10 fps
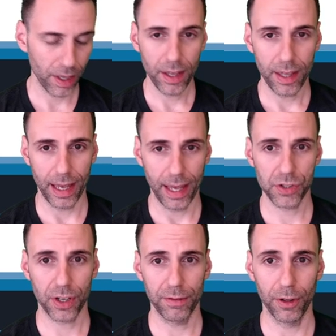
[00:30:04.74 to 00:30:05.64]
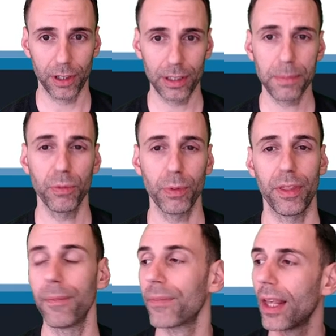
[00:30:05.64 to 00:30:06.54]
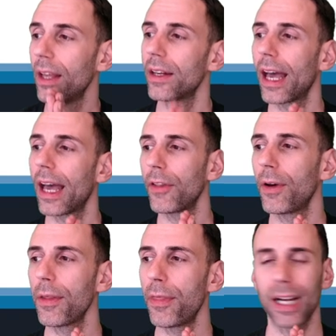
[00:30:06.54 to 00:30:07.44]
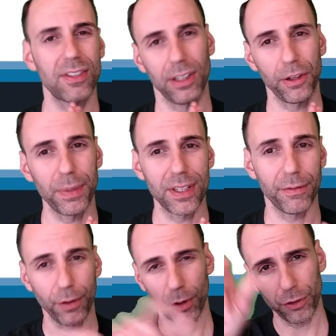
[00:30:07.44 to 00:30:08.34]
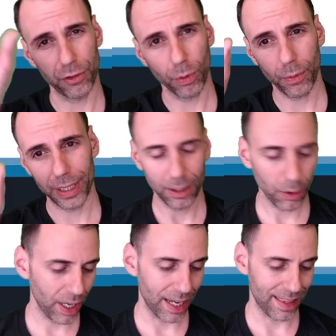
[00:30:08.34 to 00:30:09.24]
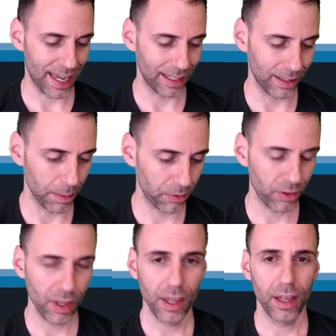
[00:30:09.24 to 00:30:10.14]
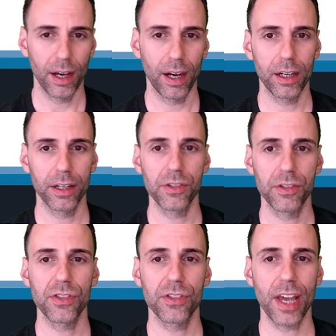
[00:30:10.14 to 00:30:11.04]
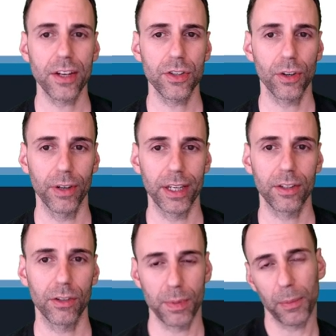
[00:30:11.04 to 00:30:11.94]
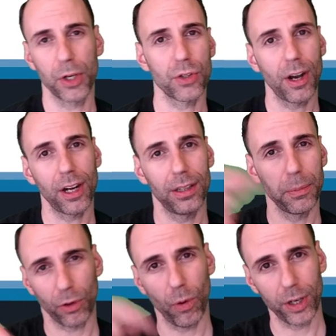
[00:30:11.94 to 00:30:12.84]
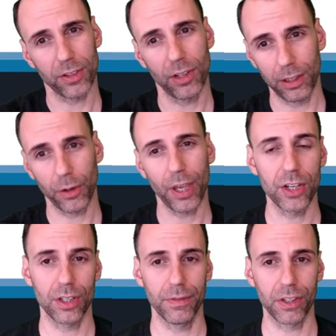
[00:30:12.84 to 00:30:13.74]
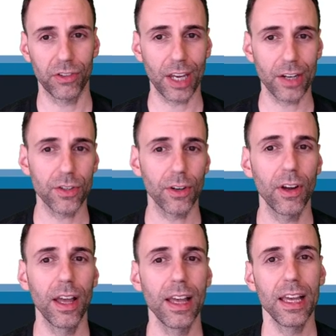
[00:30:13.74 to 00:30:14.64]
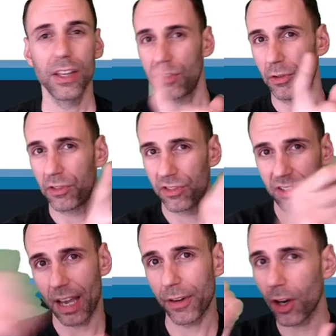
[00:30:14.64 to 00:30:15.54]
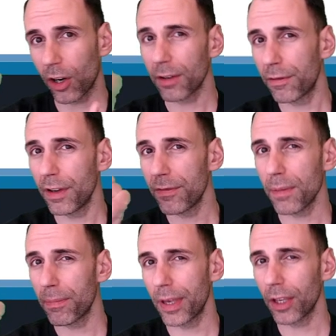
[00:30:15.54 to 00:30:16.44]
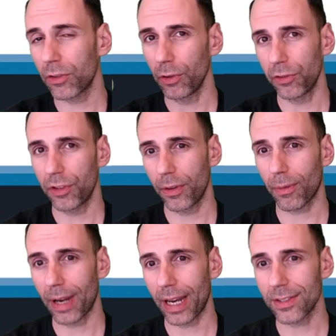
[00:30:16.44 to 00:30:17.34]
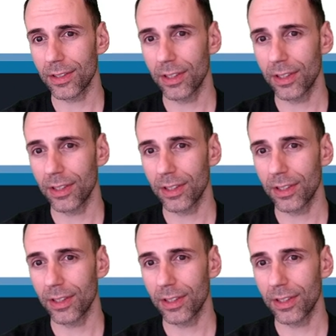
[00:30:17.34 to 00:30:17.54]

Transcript: and we're just going to fill an ellipse with it. Now, the only thing that's a little bit difficult is where we locate that ellipse. I'm going to center it, because remember, you draw an ellipse according to the location of its center. So 750 pixels to the right,